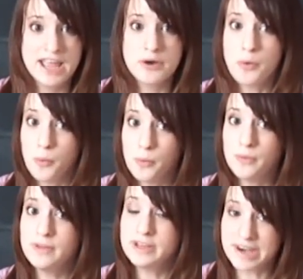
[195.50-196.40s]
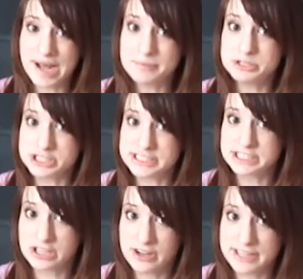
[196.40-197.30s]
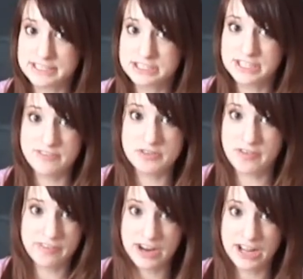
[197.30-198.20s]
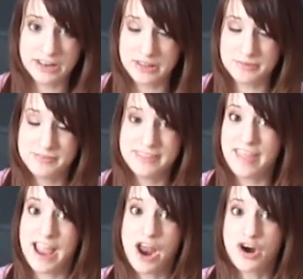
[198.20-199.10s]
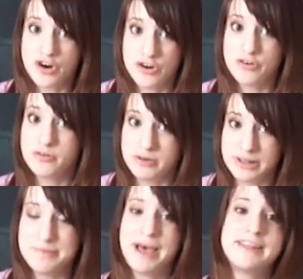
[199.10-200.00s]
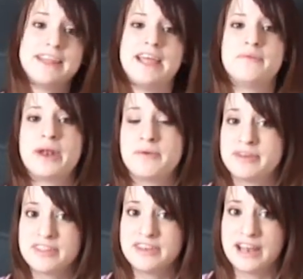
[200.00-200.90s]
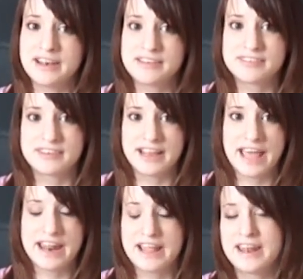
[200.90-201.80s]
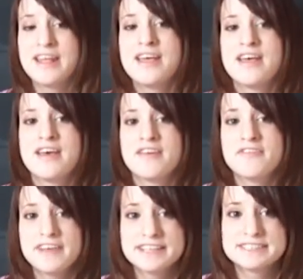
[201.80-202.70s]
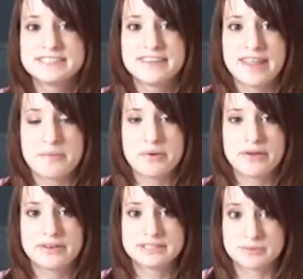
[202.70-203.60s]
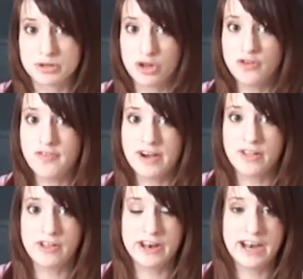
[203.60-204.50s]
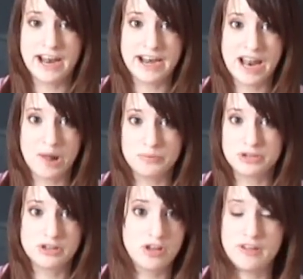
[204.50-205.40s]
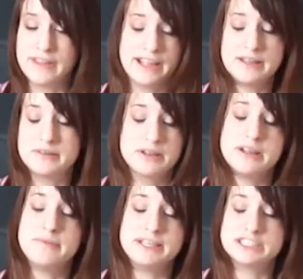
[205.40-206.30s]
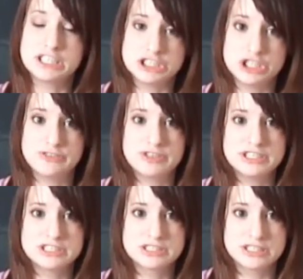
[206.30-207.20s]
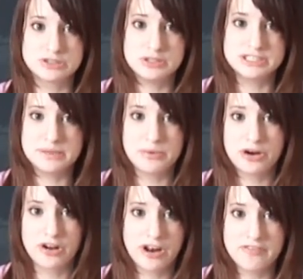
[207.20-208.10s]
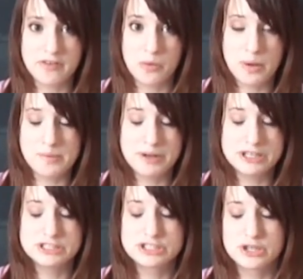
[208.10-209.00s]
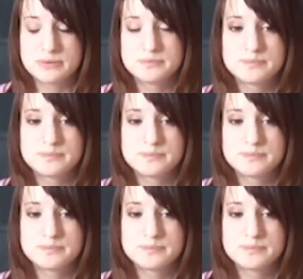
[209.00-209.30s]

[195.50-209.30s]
Holy crap, dry sockets, if you've ever had them, they hurt really badly. And when I went to the dentist to get it fixed, they put some clove oil on it and it helped a lot. Like it made such a difference. As soon as they put it on, I felt way better. So